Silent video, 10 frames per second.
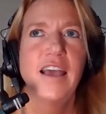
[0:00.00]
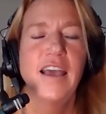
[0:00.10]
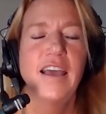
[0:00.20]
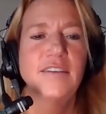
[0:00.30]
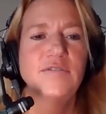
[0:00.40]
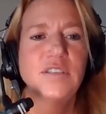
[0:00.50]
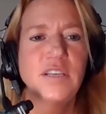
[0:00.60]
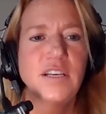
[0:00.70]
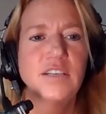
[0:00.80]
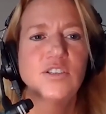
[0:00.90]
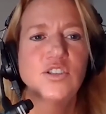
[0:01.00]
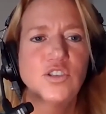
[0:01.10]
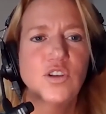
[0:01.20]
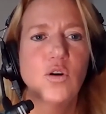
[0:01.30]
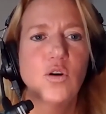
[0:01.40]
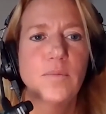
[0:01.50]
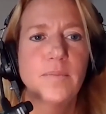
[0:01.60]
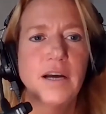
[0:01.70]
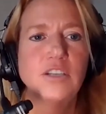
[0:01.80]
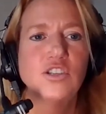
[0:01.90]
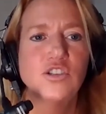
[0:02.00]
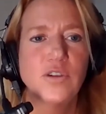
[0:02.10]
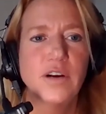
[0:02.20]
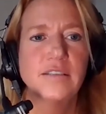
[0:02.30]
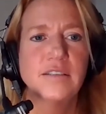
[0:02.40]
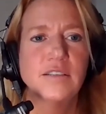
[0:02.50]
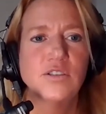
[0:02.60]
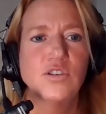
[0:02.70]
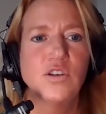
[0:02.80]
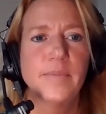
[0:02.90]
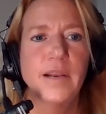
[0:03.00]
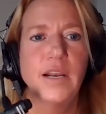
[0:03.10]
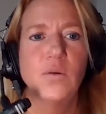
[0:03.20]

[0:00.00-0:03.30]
And I've seen so much stress and so many